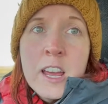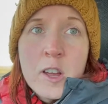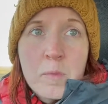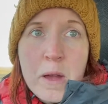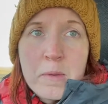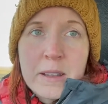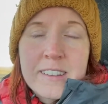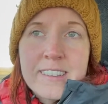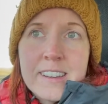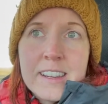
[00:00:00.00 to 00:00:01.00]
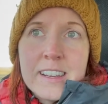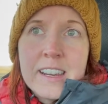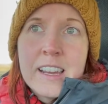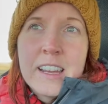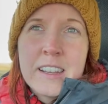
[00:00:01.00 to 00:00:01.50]
you'll be able to see
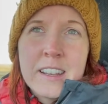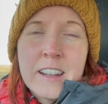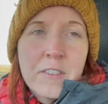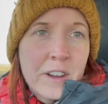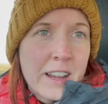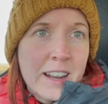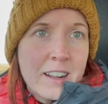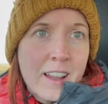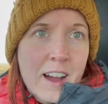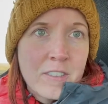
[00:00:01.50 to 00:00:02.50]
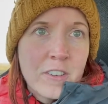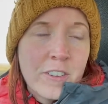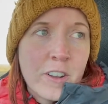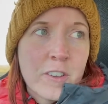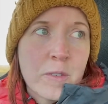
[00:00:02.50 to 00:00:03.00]
the different kind of lava
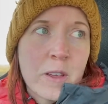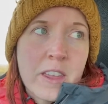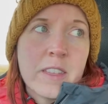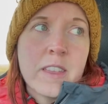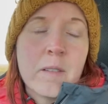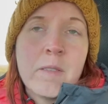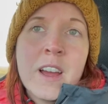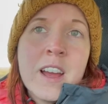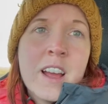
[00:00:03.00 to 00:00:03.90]
flows within them.